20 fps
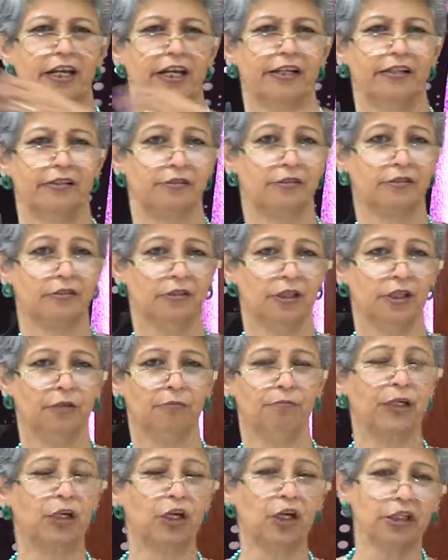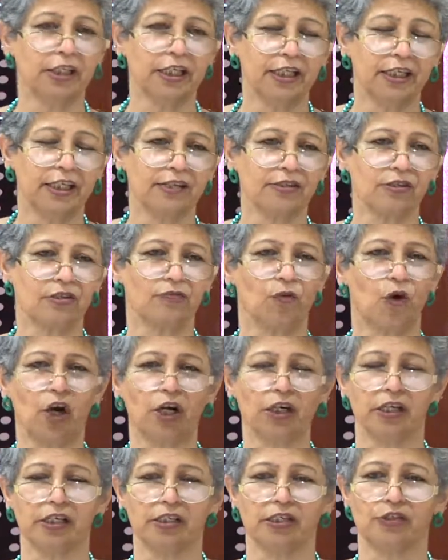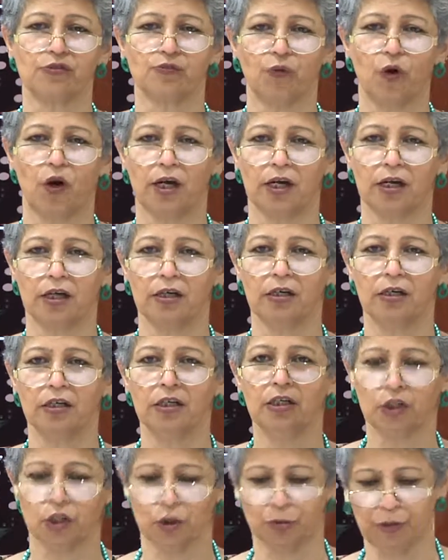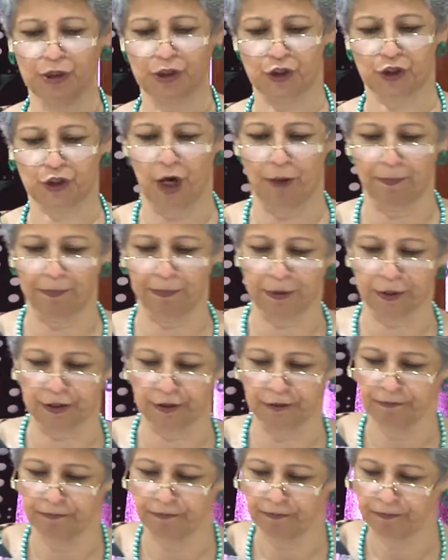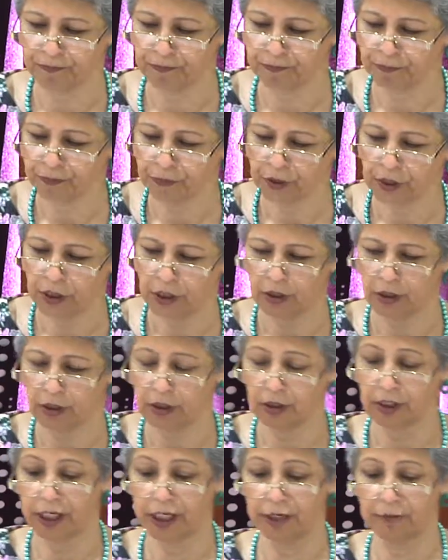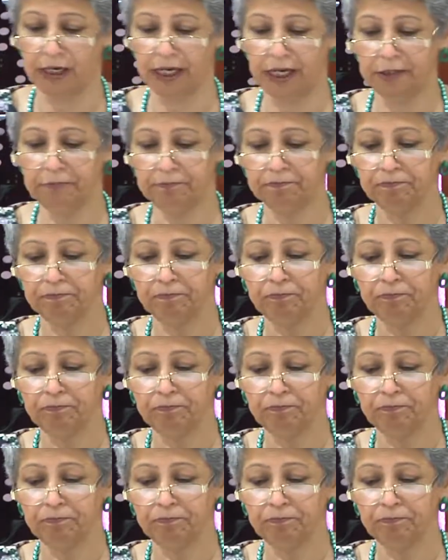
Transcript: else because he doesn't want his work to be stopped. Amen? Amen.